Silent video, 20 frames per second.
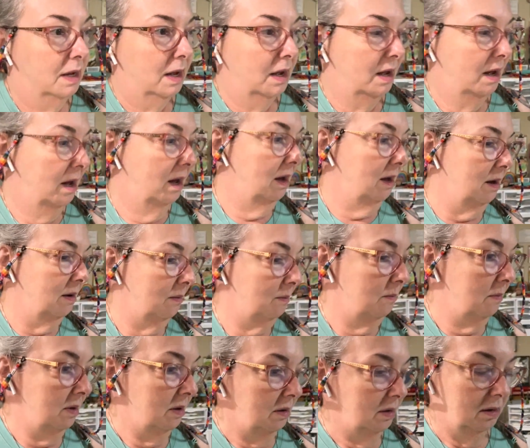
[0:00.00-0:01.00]

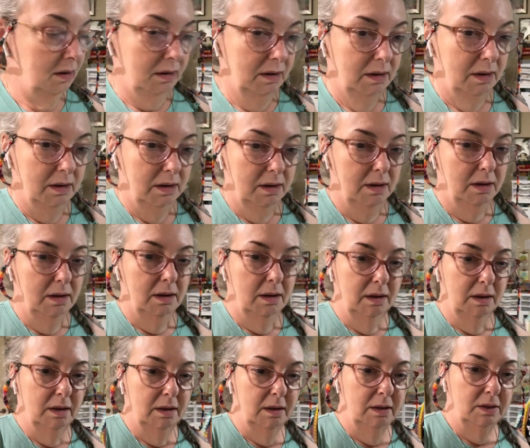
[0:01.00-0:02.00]
um,
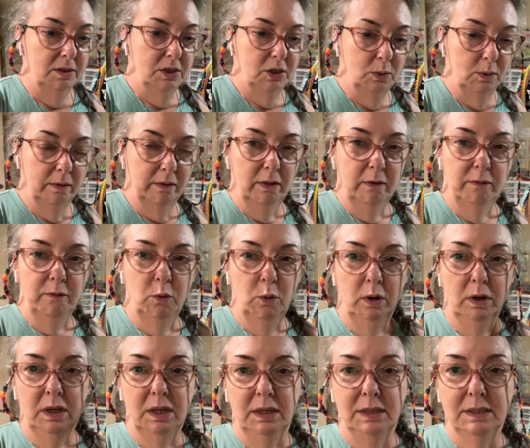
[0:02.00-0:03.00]
two of the
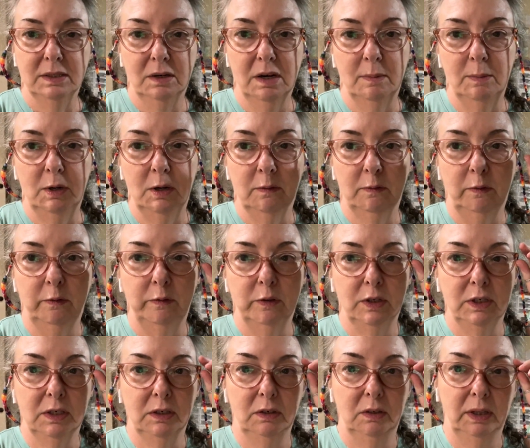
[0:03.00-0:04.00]
four kids are coming over for
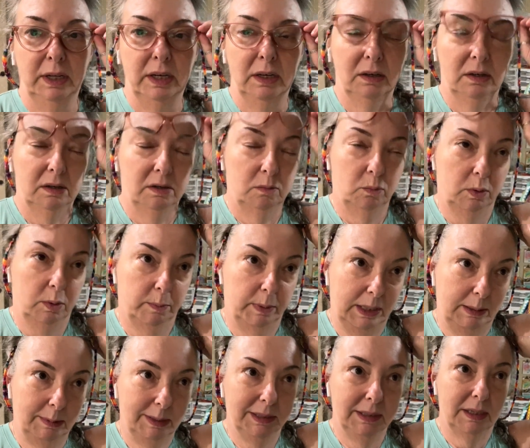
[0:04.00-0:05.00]
dinner later. We're
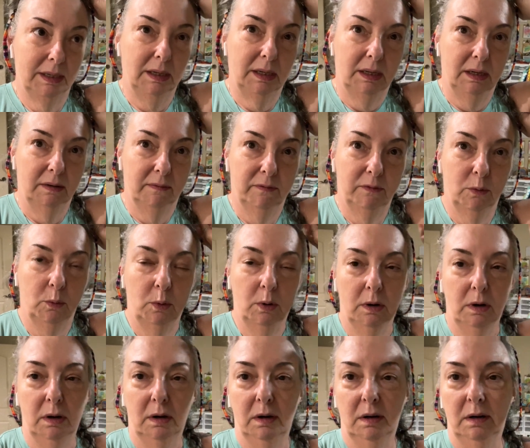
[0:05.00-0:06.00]
babysitting
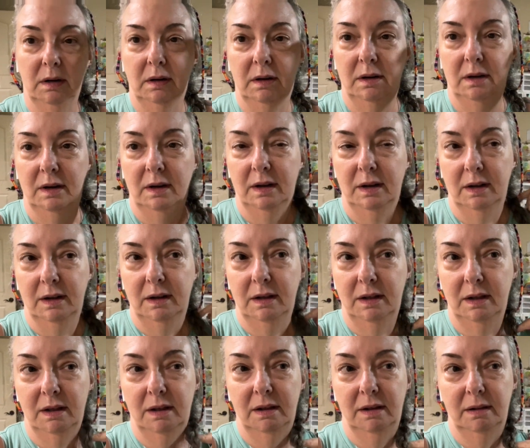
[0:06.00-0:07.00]
for
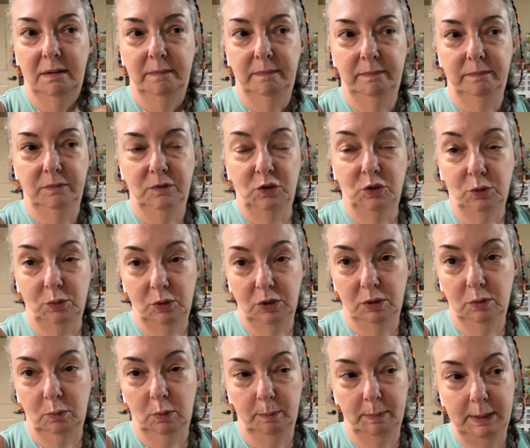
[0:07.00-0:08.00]
Um,
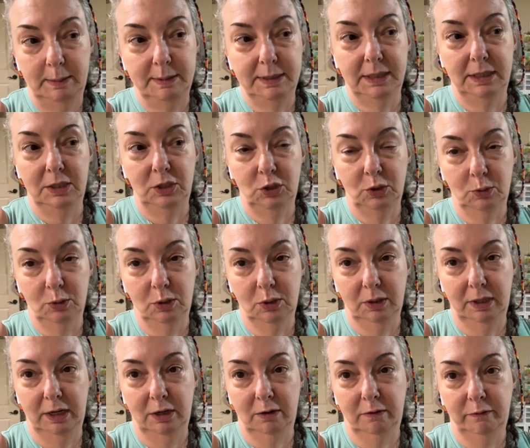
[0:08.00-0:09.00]
Junior, we're babysitting Junior
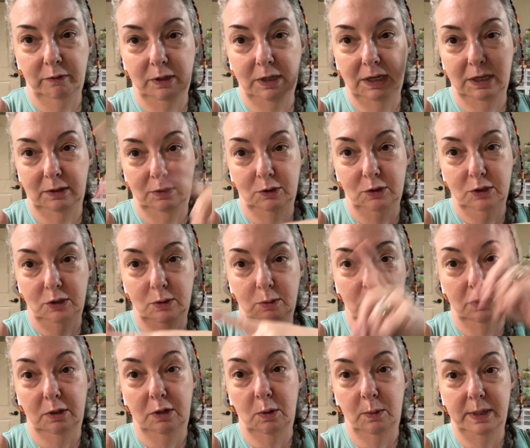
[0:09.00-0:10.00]
later for the other two.
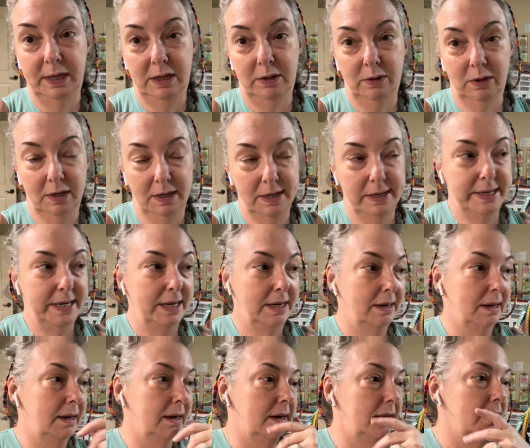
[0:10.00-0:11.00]
They're going out on a date
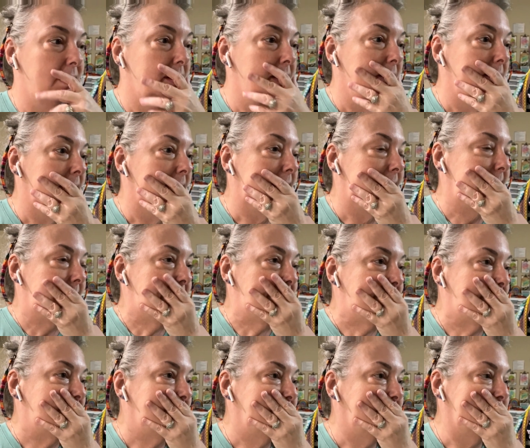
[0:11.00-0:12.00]
night.
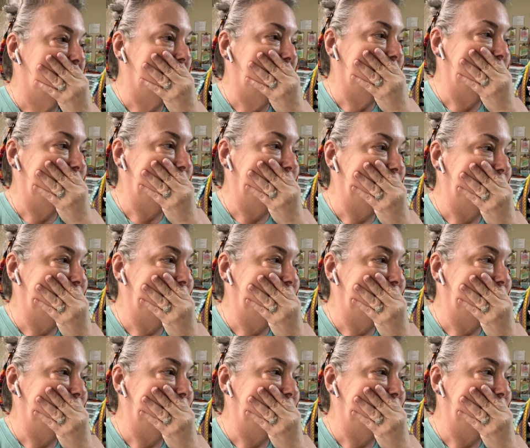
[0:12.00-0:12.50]
Um,